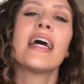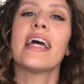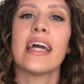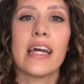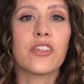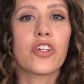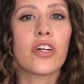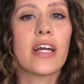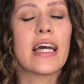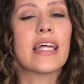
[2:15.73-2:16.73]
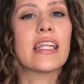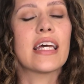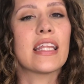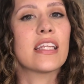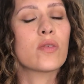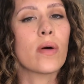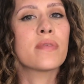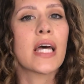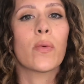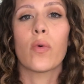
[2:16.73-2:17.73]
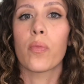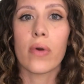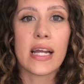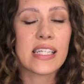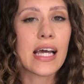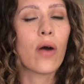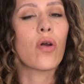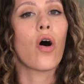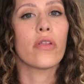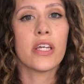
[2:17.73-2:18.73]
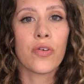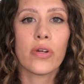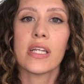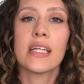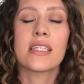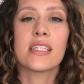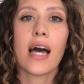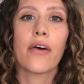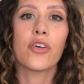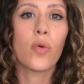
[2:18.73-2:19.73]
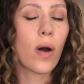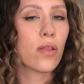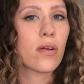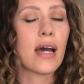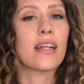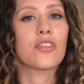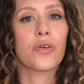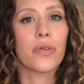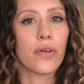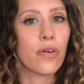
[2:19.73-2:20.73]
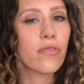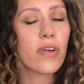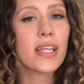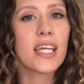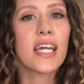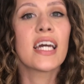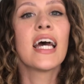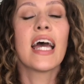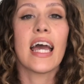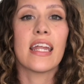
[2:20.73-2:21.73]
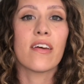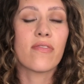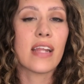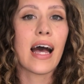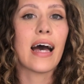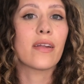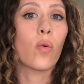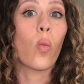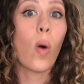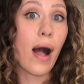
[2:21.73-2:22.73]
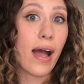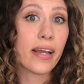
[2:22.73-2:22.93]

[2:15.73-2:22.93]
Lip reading: Hit enter and this website will break down all the ingredients and tell you whether or not it's curly girl friendly, and if not, why.